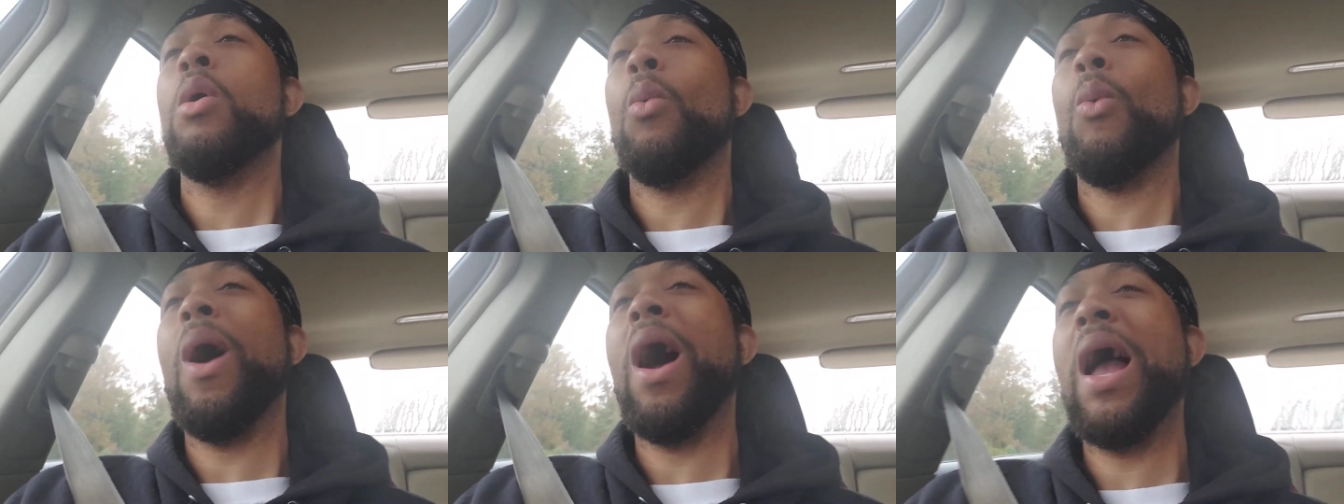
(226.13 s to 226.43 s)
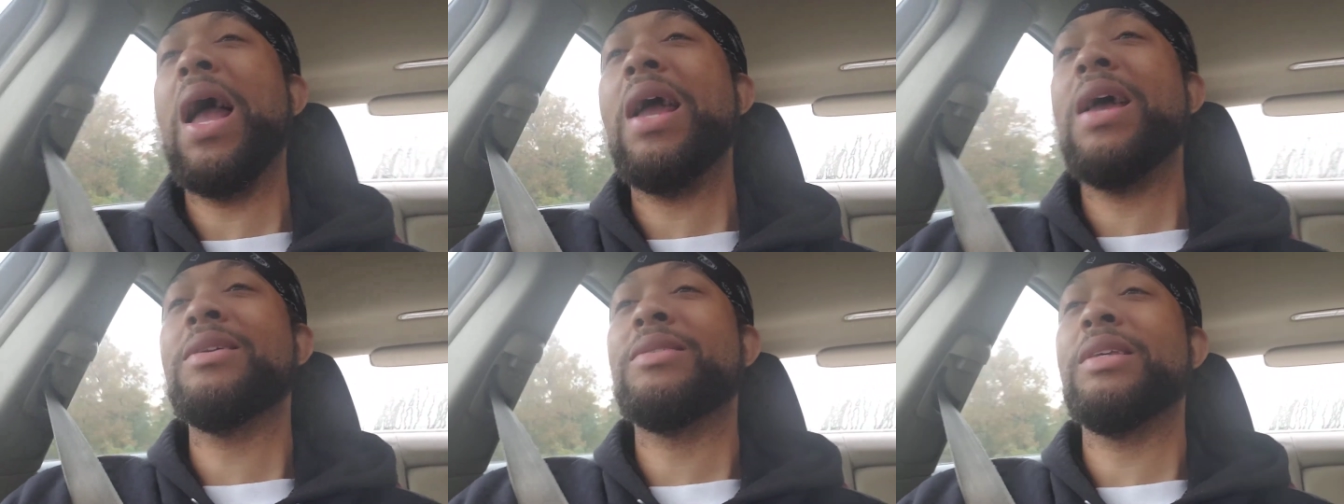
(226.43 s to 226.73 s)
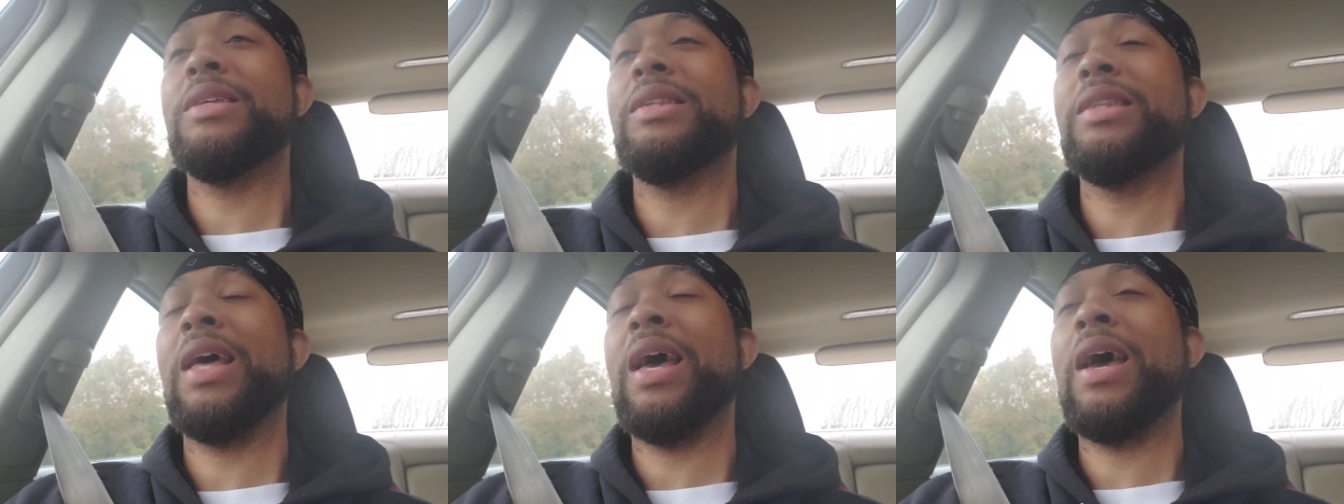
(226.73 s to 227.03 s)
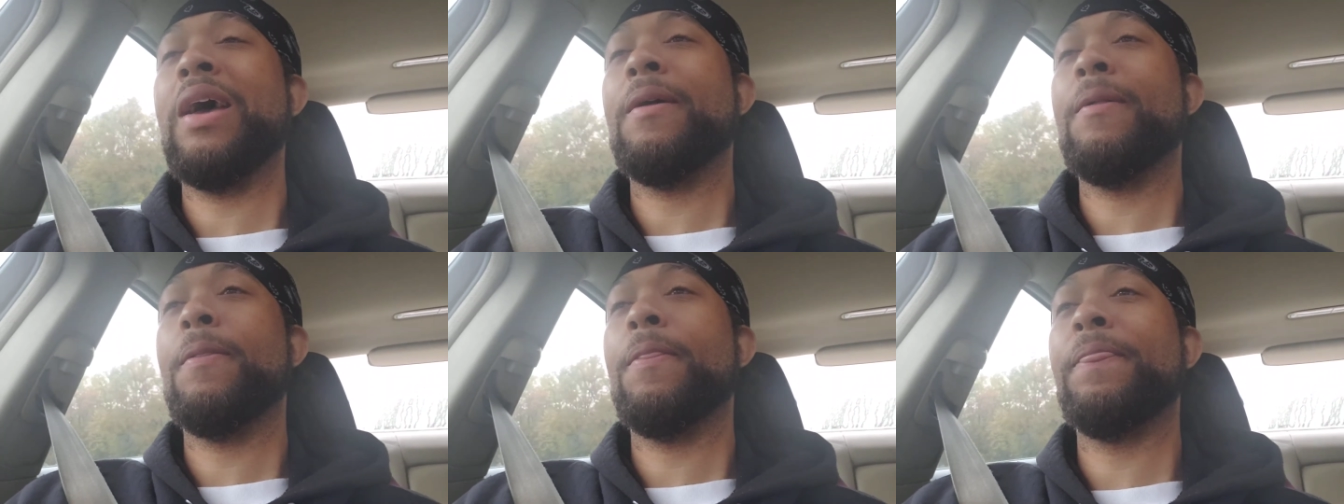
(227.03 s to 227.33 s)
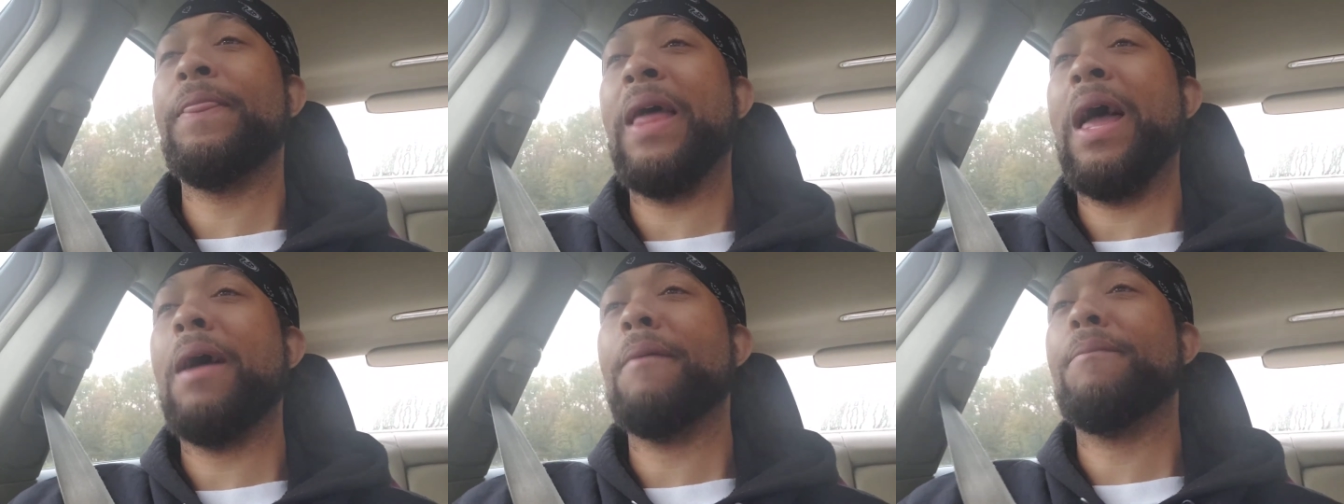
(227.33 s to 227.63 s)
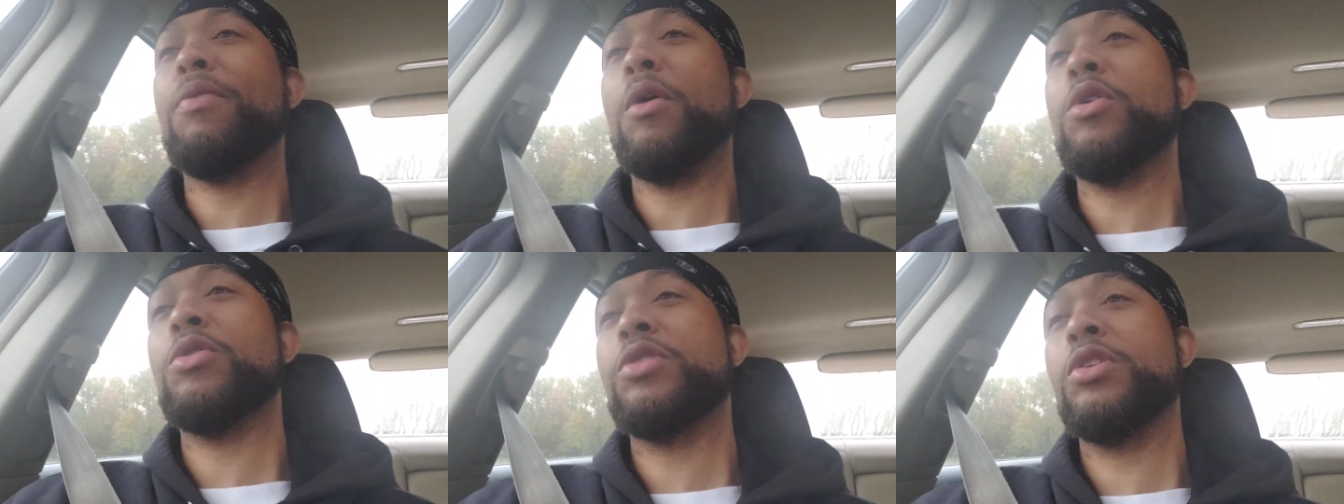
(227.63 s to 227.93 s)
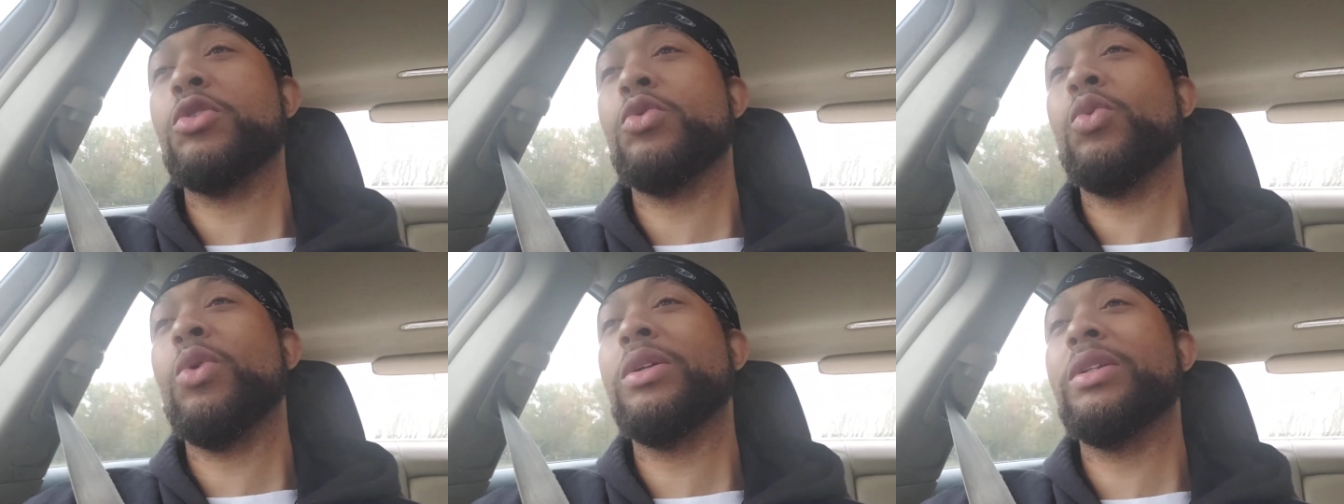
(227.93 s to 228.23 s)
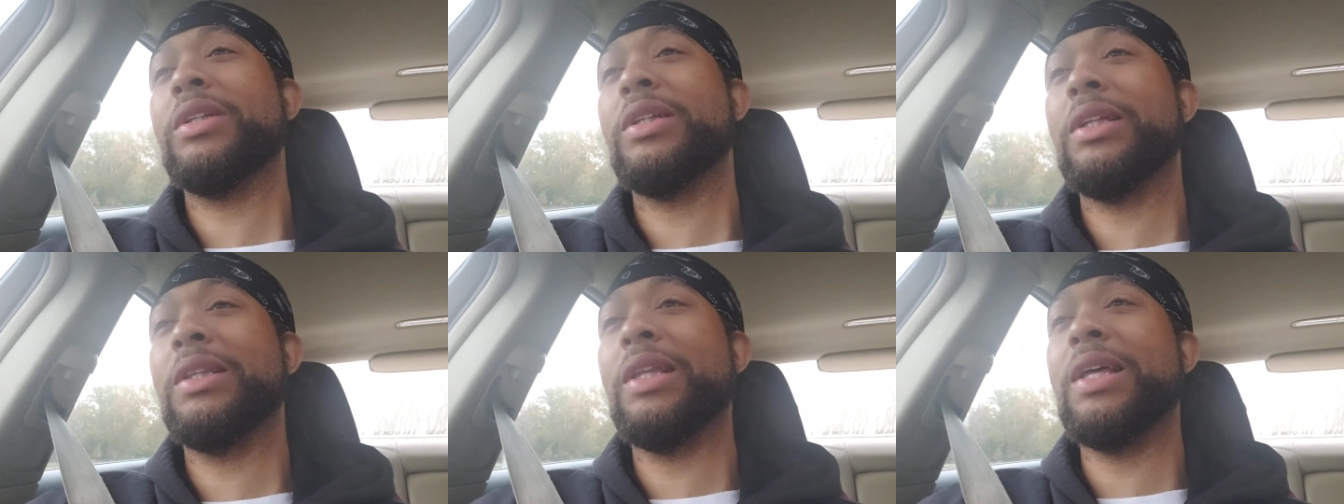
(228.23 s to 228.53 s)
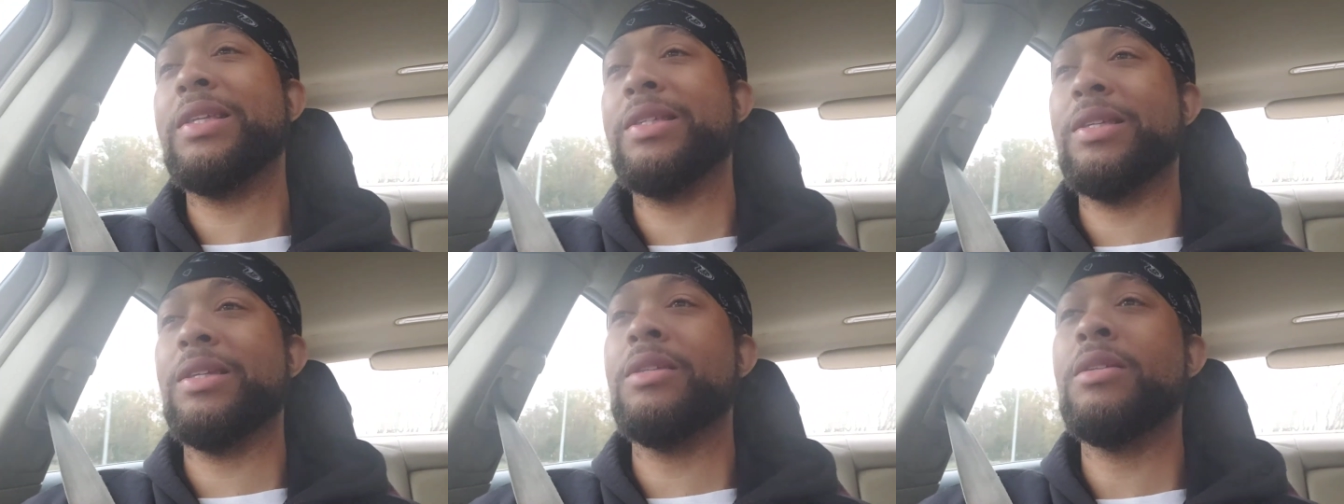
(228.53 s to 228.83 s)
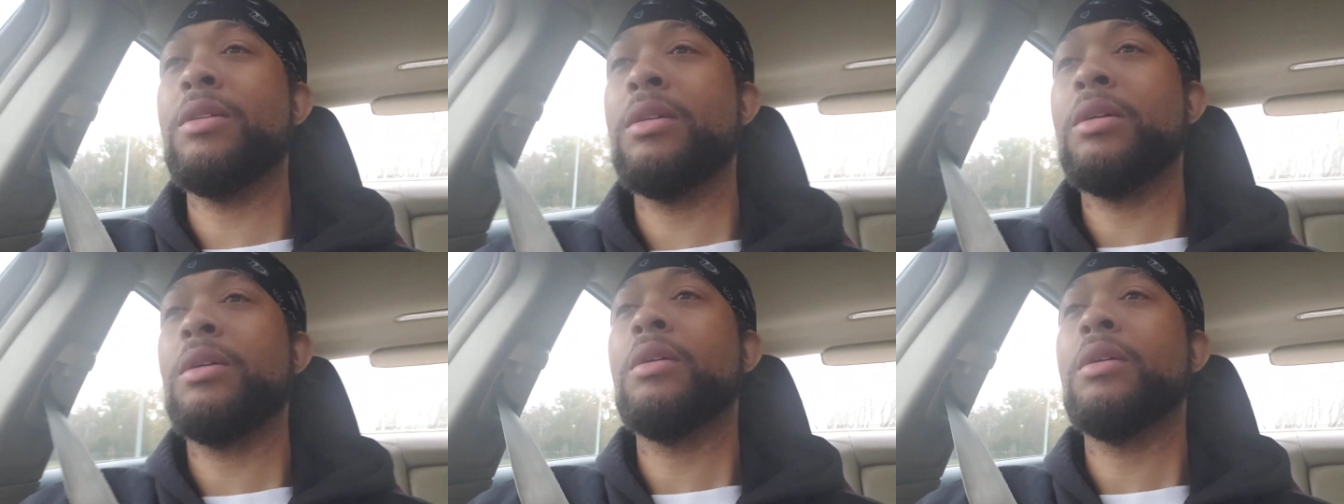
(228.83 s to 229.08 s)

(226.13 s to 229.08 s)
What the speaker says: why is it that that person's willing to listen,